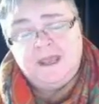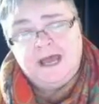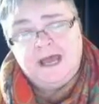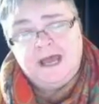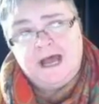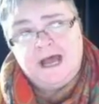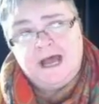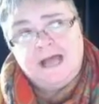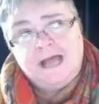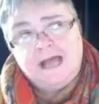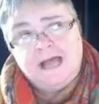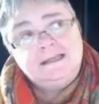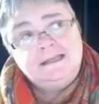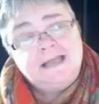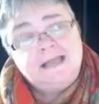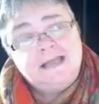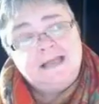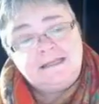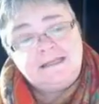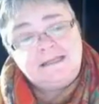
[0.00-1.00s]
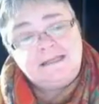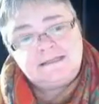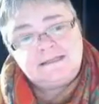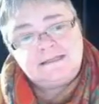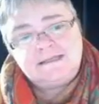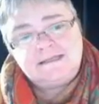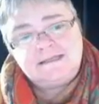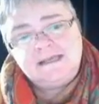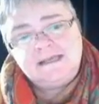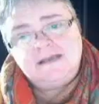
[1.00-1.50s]
I like to
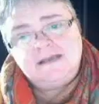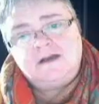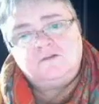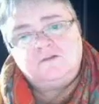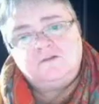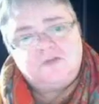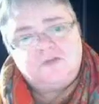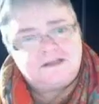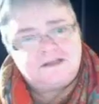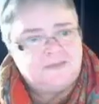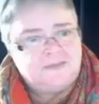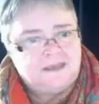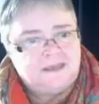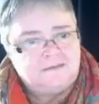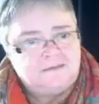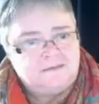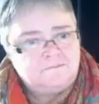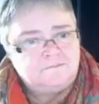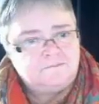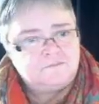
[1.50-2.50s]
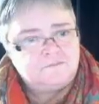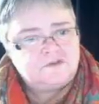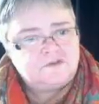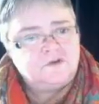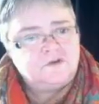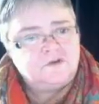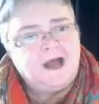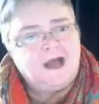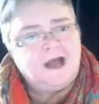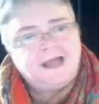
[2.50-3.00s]
see a resume. So
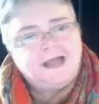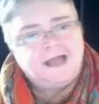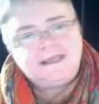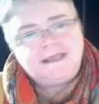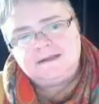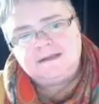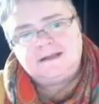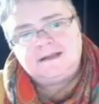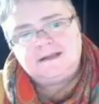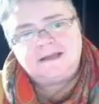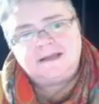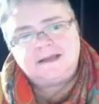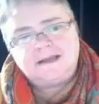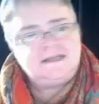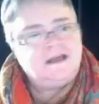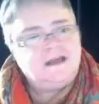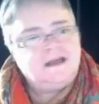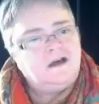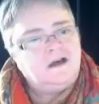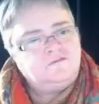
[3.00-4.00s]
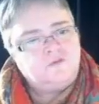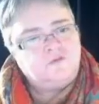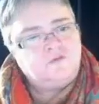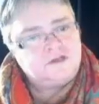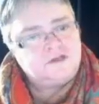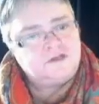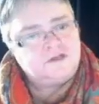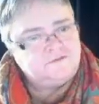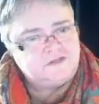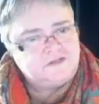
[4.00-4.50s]
I get an idea of what
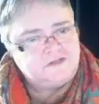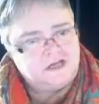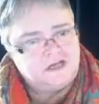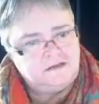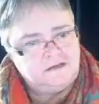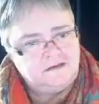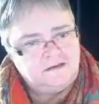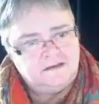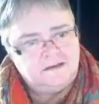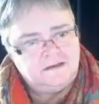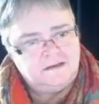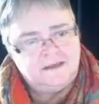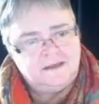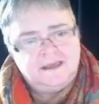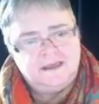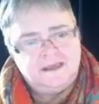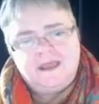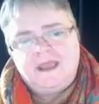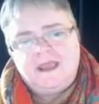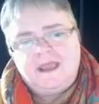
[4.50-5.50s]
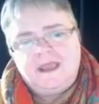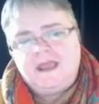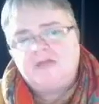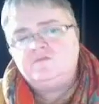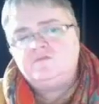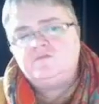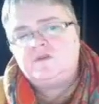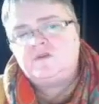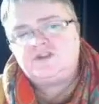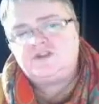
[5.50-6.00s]
you've done and
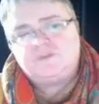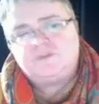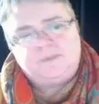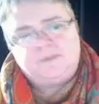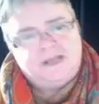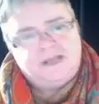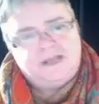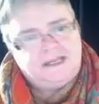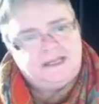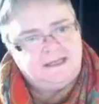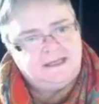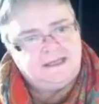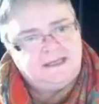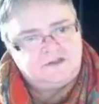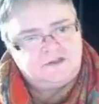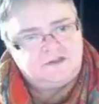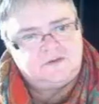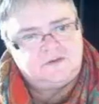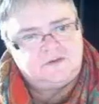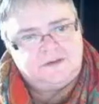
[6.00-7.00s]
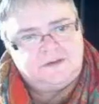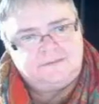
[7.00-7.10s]
what you're planning on doing.